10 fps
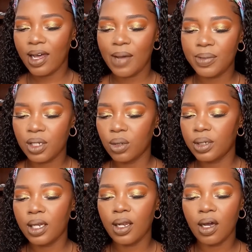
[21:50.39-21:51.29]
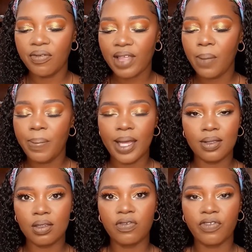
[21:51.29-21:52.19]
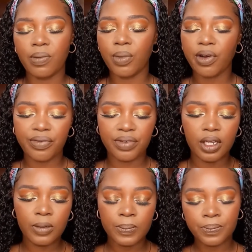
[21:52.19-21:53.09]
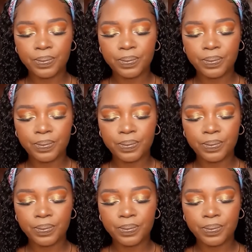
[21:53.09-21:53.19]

Absolutely love that pencil from Morphe.